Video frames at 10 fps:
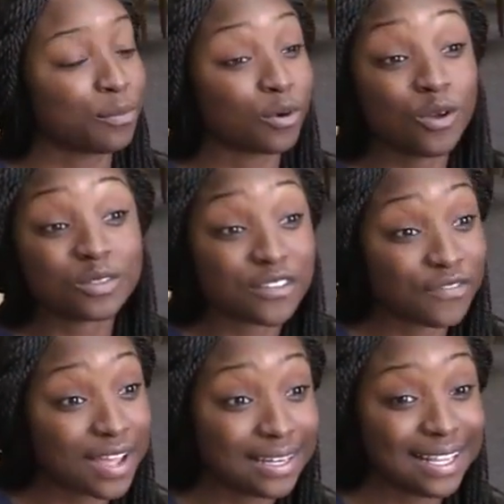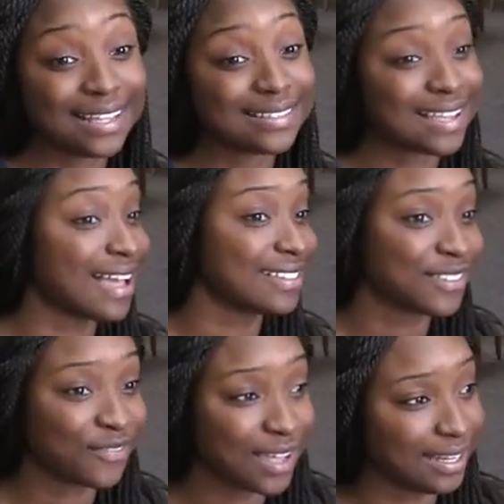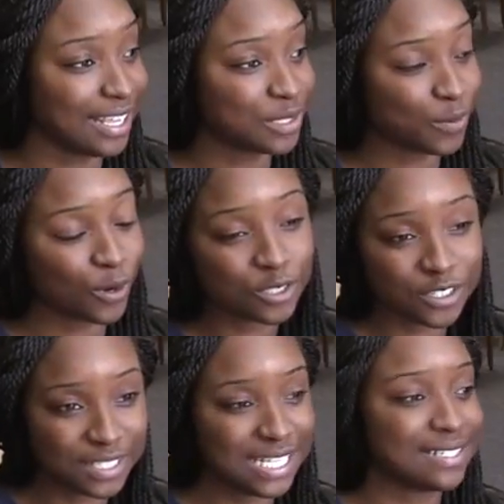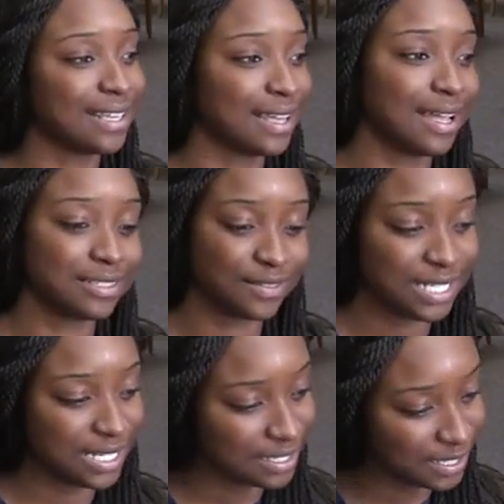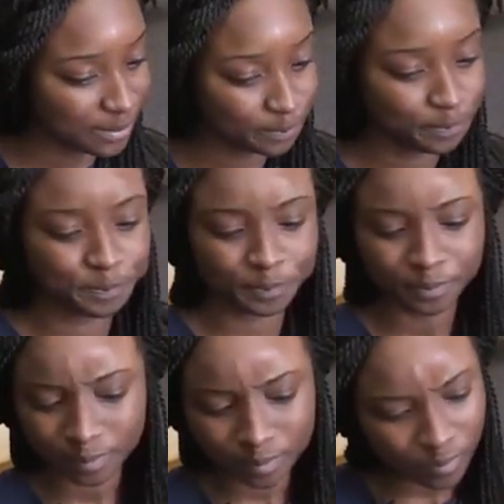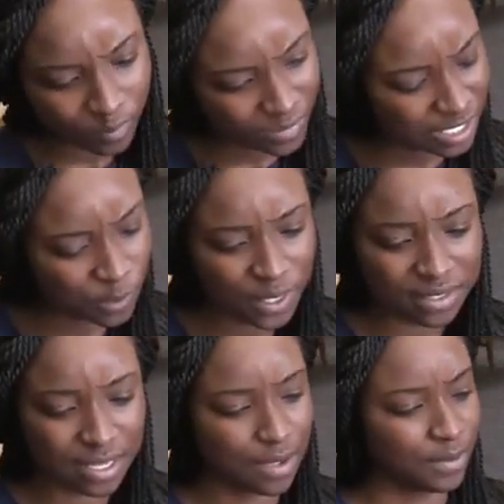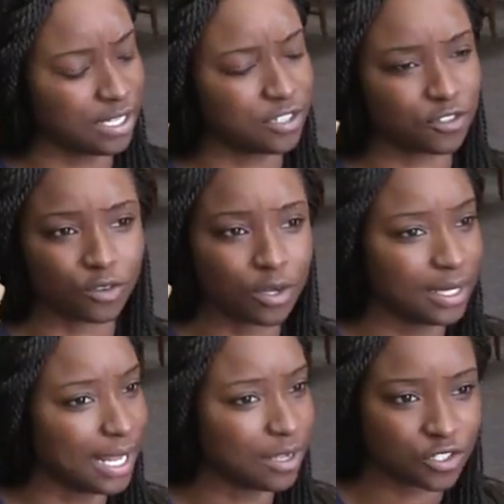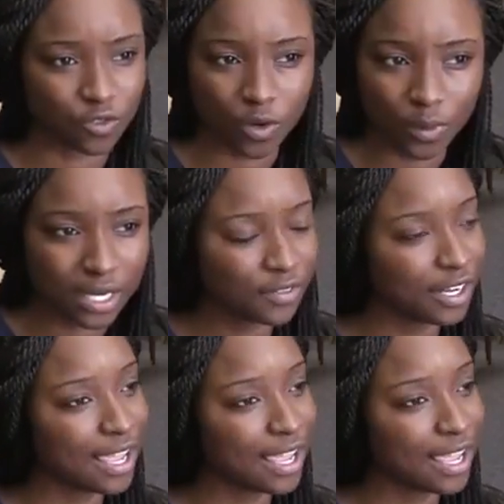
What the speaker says: Pros of finance, cons of finance, pros of teaching, cons of teaching. And I spent time, and I just wrote it out, just wrote whatever